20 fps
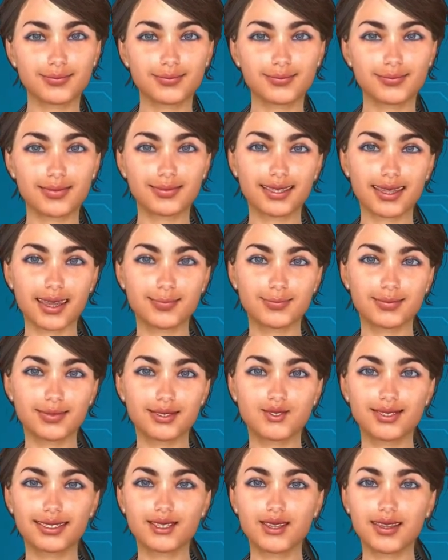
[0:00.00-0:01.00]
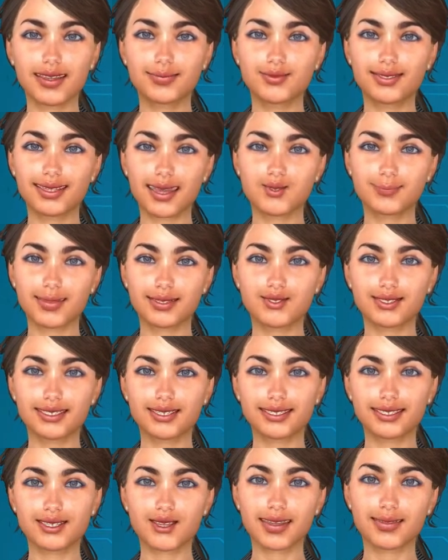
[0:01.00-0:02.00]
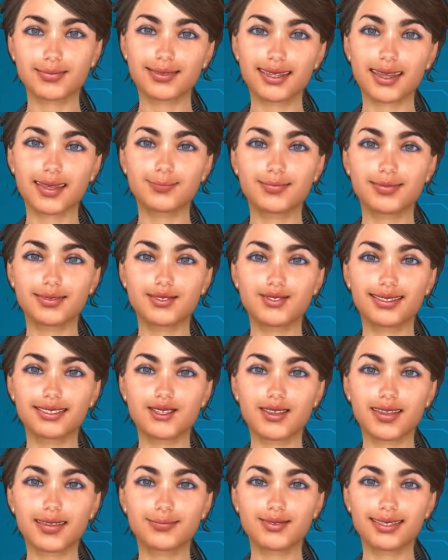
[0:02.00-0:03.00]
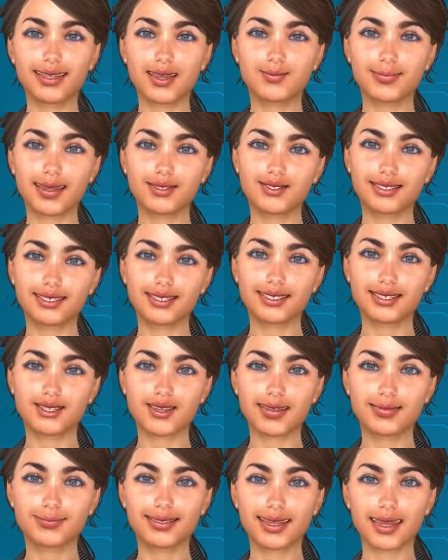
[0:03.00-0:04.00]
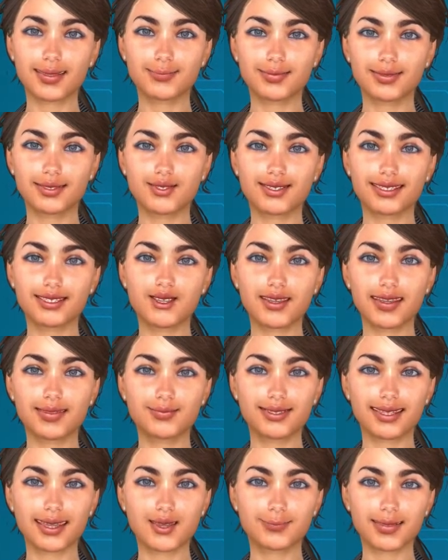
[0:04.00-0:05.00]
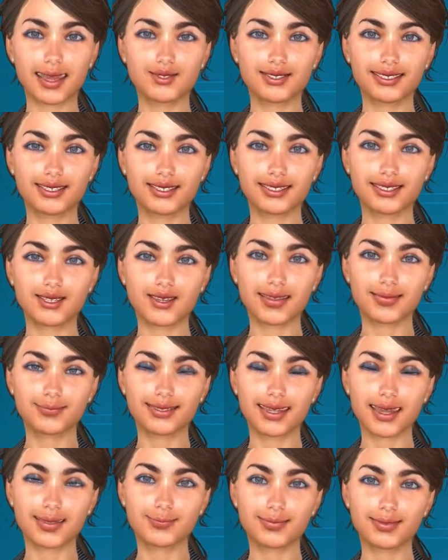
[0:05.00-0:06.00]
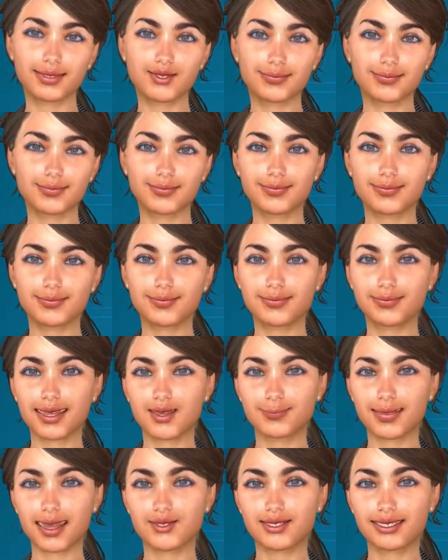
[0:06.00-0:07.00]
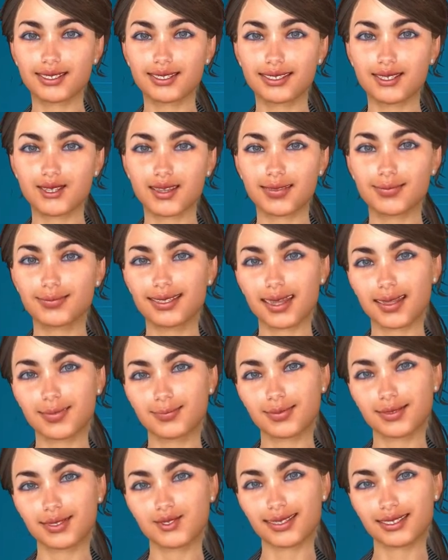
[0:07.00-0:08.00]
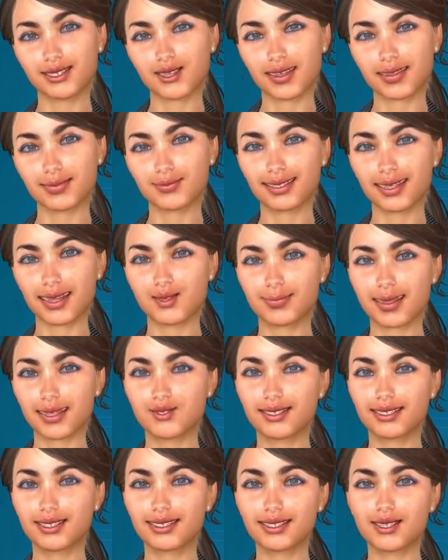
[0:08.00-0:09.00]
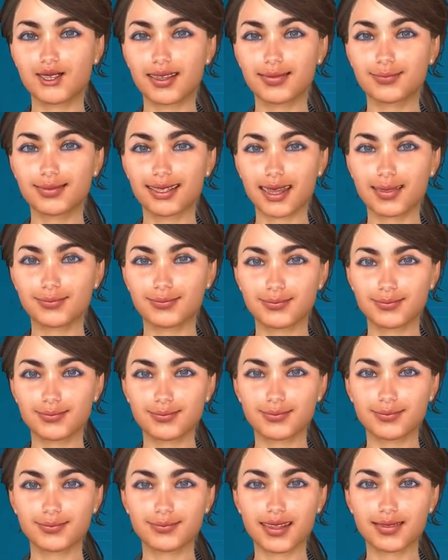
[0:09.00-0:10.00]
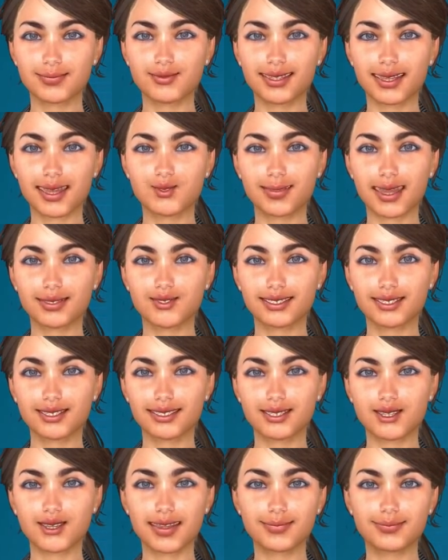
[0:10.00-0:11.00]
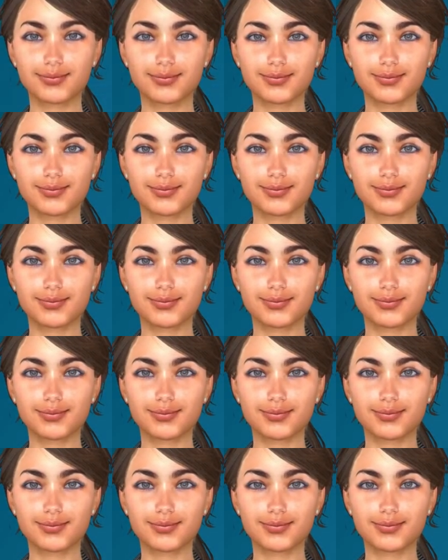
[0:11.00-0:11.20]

All you need to do is get the word out on social media with our client pulling ads and start taking bookings. You don't need any qualifications or experience. We have got you covered.